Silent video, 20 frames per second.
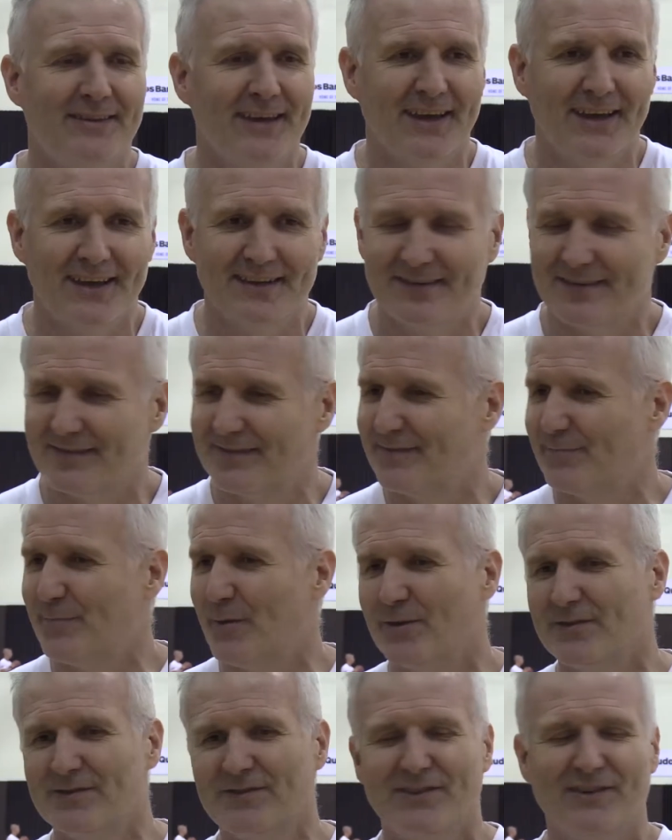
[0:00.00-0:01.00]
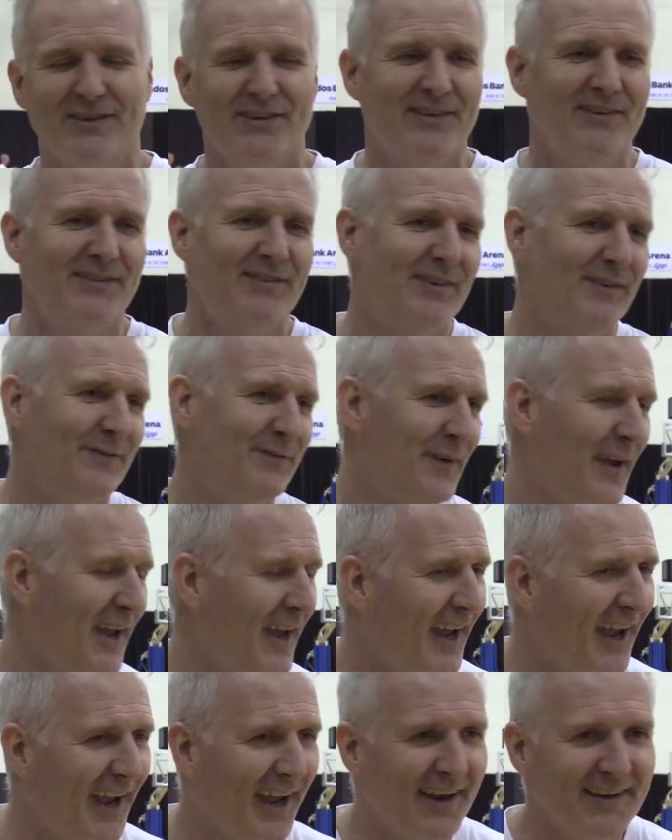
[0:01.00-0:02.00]
there to sponsors, to
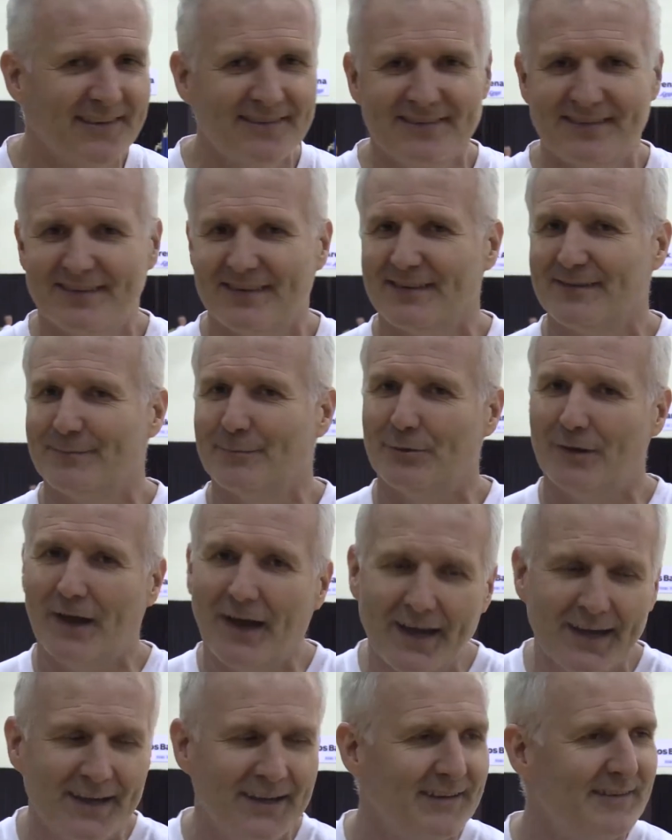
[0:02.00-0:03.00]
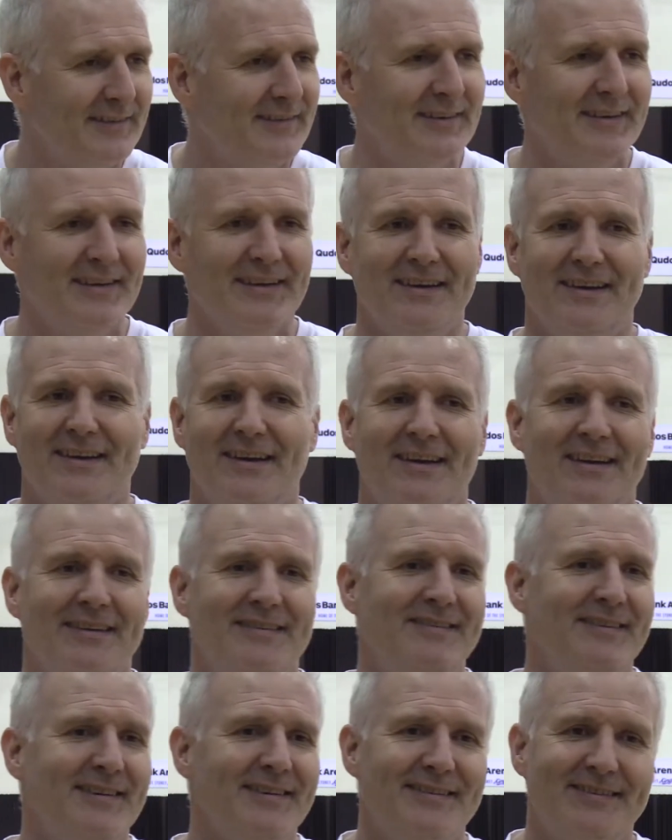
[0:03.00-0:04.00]
fans, to players,
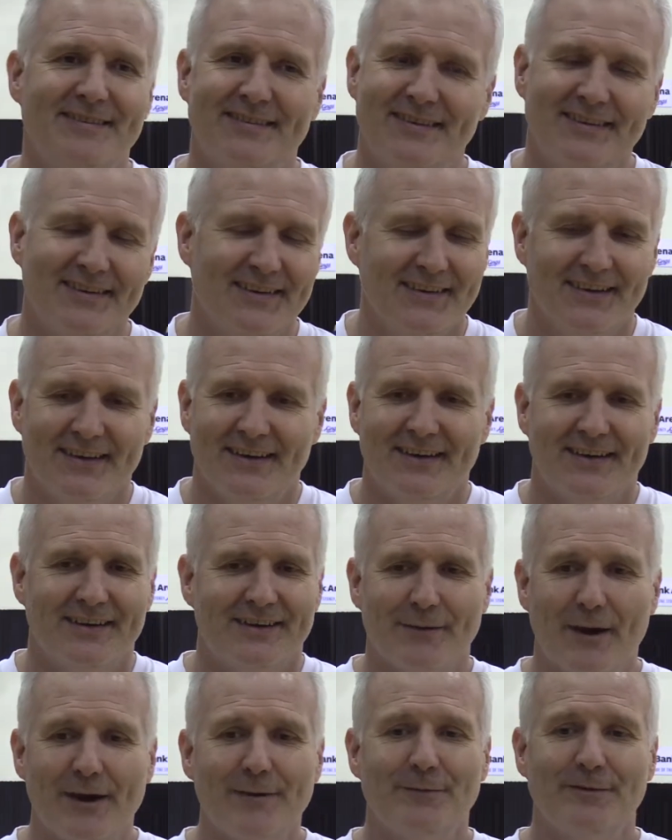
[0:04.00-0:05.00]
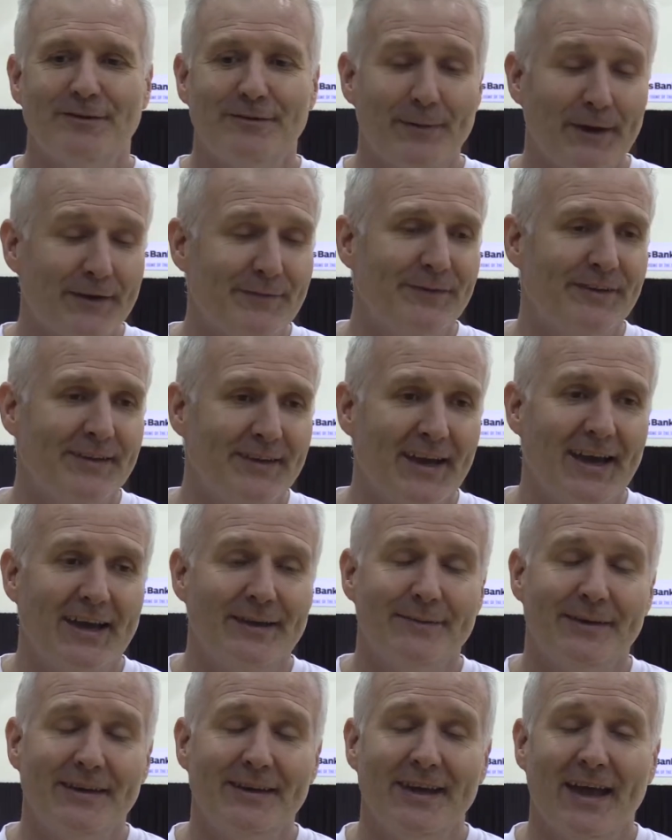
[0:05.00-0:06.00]
just great respect for the
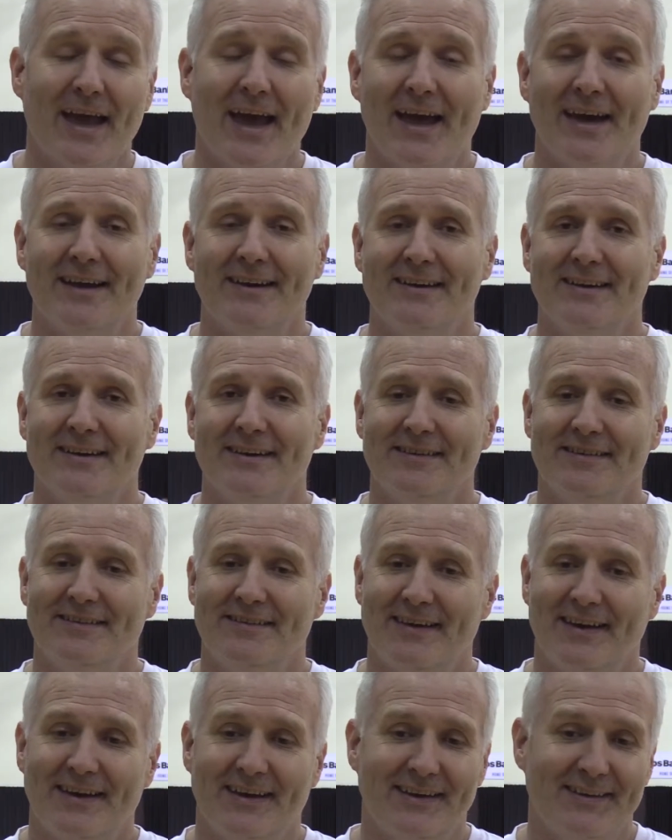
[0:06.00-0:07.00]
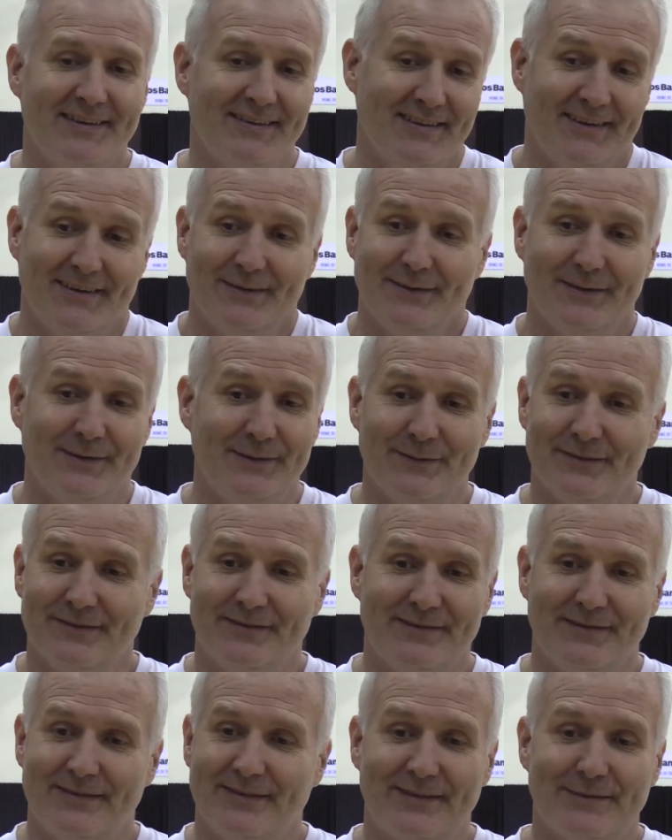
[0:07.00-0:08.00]
game he had, and he
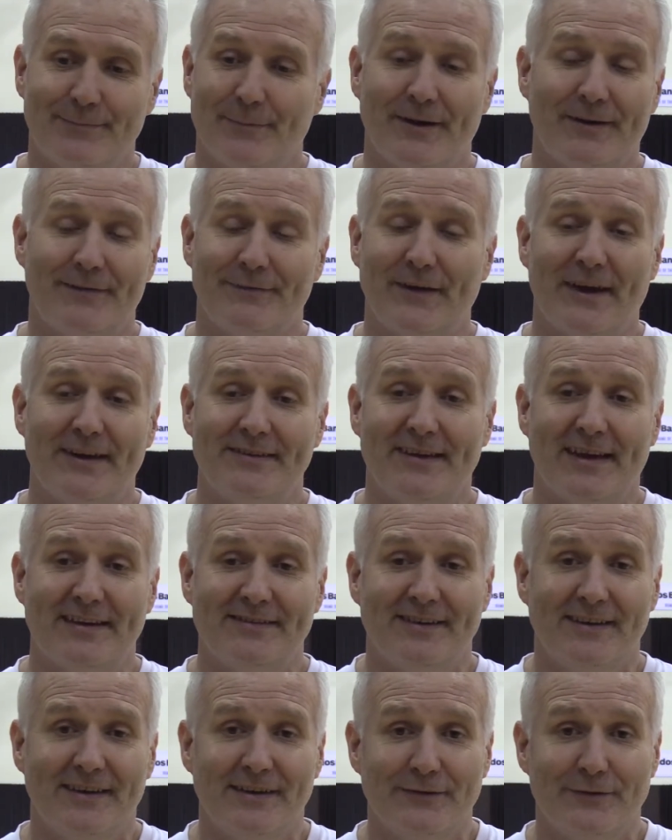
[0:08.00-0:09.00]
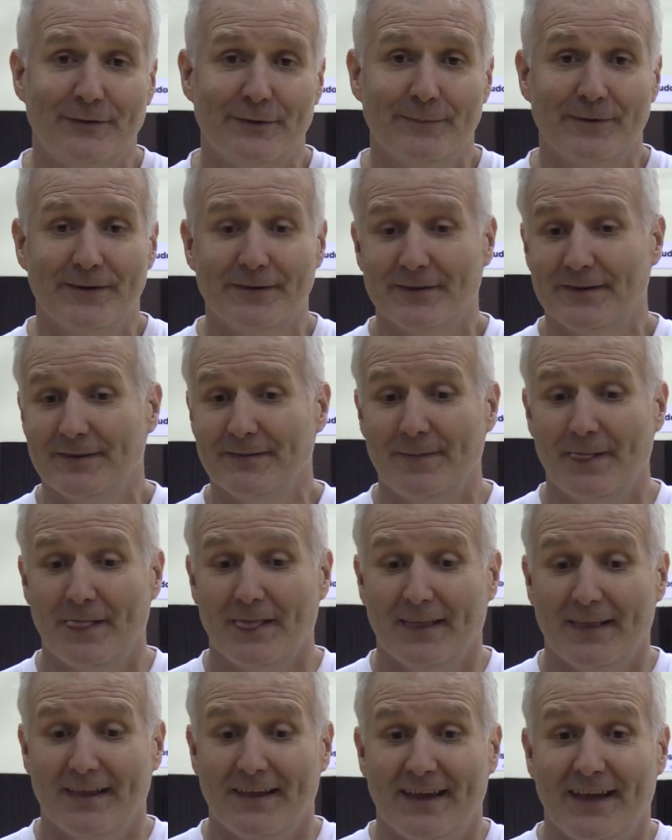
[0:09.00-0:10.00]
was just been a fantastic contributor, and
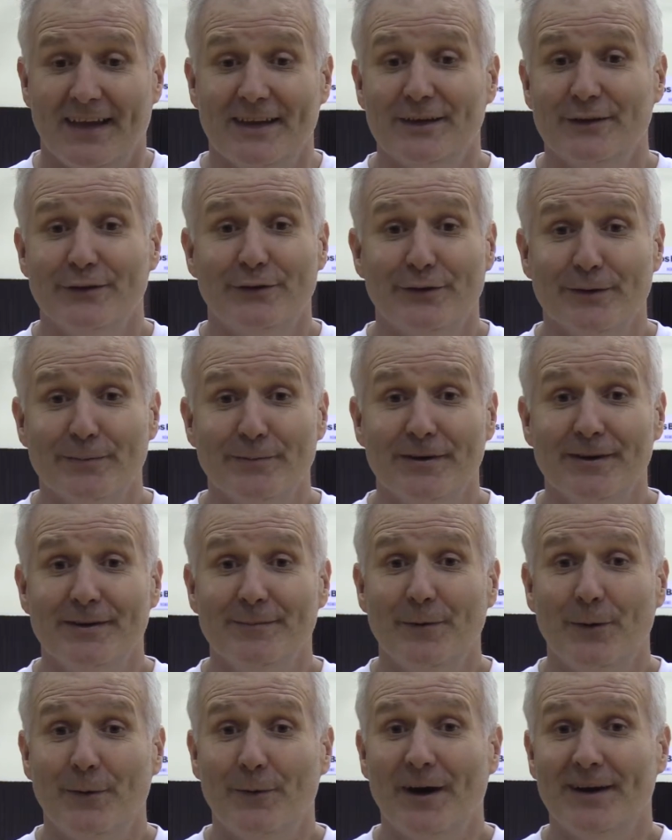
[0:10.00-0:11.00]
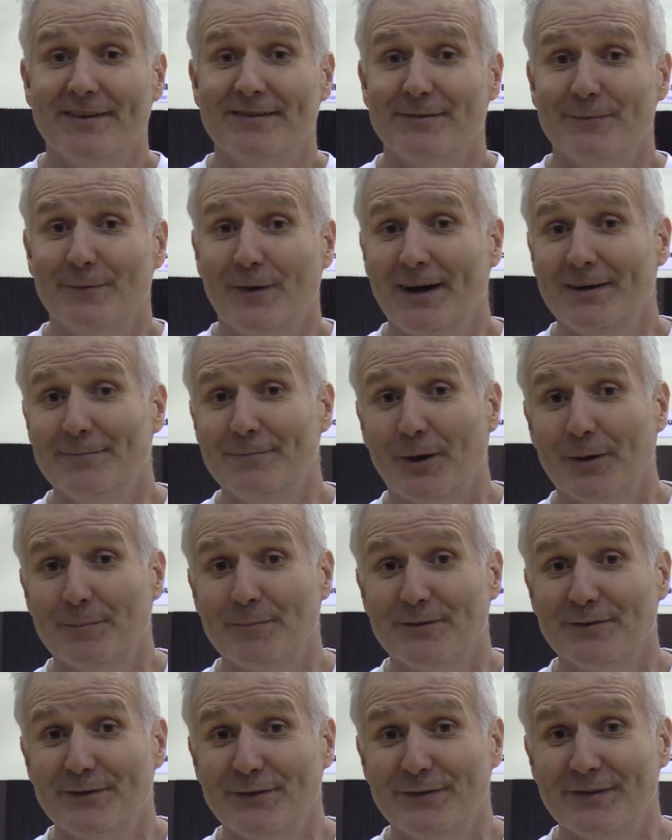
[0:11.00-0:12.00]
he contributed in more ways than one by
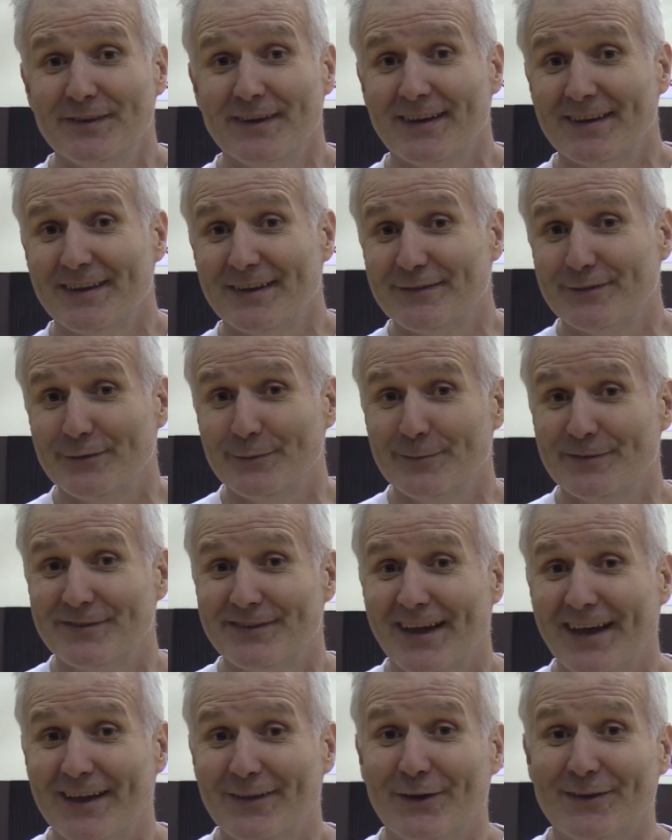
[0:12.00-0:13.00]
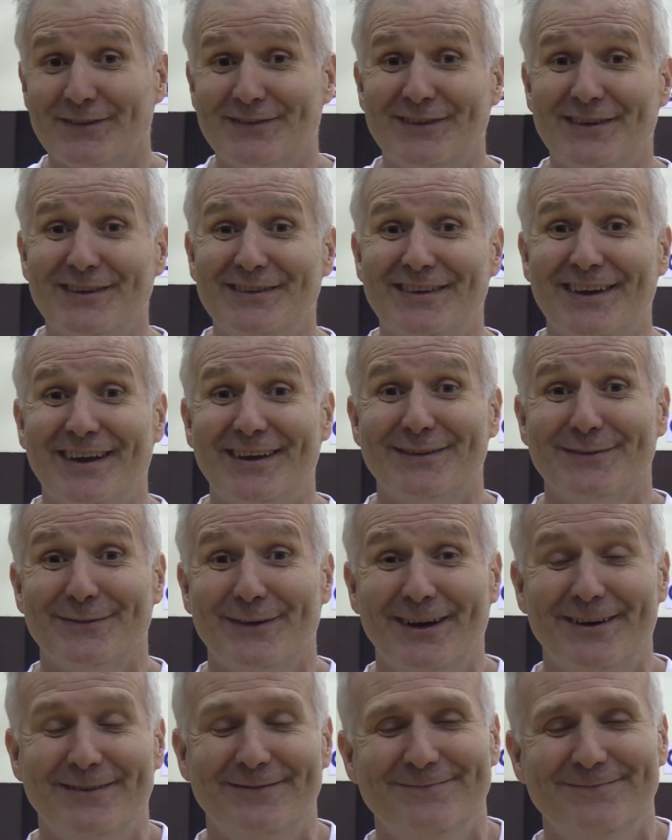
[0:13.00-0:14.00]
producing a superstar like CJ as well.